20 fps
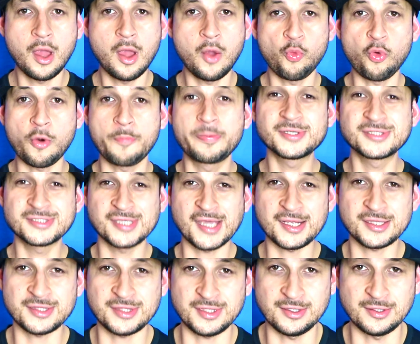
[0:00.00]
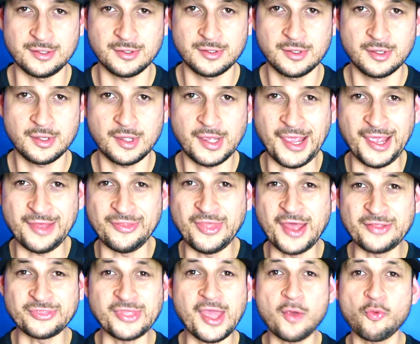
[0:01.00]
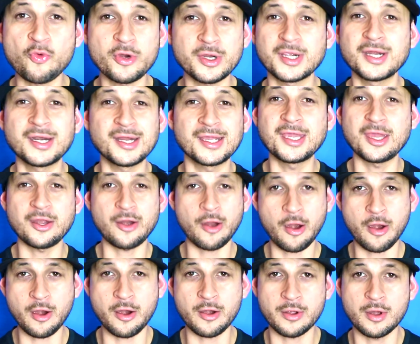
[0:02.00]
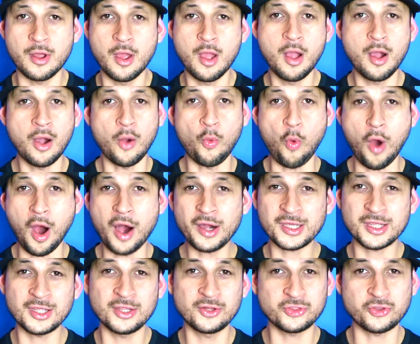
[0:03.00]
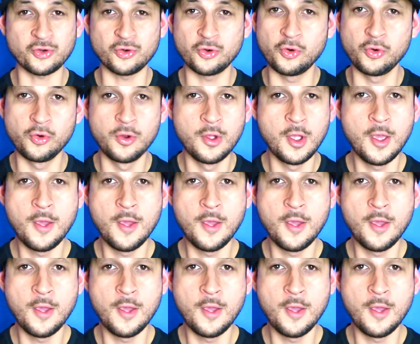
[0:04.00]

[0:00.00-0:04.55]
were protected and that they weren't gonna get hurt walking through